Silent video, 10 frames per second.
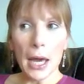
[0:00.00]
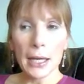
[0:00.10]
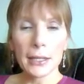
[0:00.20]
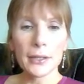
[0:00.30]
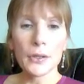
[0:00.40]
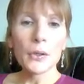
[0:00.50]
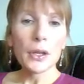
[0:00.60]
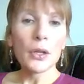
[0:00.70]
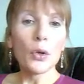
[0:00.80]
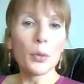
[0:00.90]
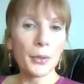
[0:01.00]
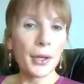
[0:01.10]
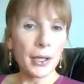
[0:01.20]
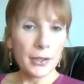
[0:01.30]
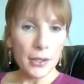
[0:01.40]
and then had
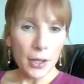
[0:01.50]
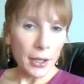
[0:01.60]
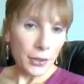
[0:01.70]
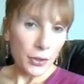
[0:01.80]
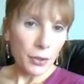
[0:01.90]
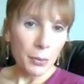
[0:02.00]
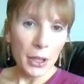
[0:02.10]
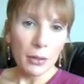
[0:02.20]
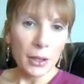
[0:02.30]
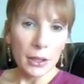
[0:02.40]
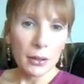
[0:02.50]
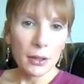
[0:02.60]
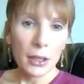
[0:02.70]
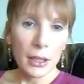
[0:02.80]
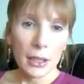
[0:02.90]
family around for
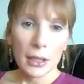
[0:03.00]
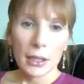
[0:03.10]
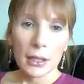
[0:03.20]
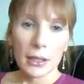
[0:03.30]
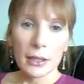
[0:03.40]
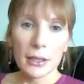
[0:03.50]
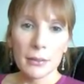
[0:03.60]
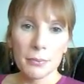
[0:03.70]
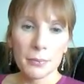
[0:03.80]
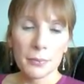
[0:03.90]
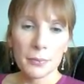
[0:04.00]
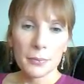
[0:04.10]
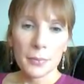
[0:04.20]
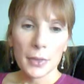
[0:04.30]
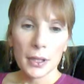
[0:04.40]
tea and cake, although they don't
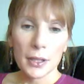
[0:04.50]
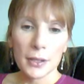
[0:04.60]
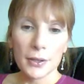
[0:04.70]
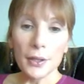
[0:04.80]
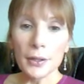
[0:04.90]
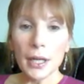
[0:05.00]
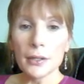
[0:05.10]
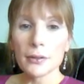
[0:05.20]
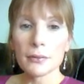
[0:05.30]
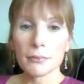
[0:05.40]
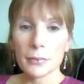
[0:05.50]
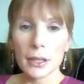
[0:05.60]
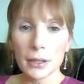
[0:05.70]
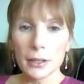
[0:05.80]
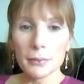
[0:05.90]
drink tea,
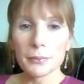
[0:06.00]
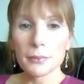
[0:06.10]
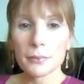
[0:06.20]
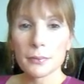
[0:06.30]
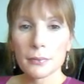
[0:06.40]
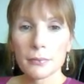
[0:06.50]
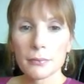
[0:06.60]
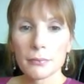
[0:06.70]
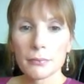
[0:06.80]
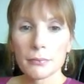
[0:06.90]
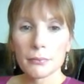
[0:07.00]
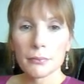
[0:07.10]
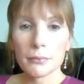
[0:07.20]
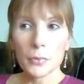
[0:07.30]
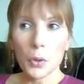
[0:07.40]
today. So
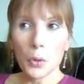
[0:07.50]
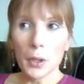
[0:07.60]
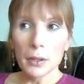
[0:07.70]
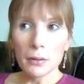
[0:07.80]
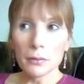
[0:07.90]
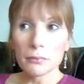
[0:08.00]
all in all,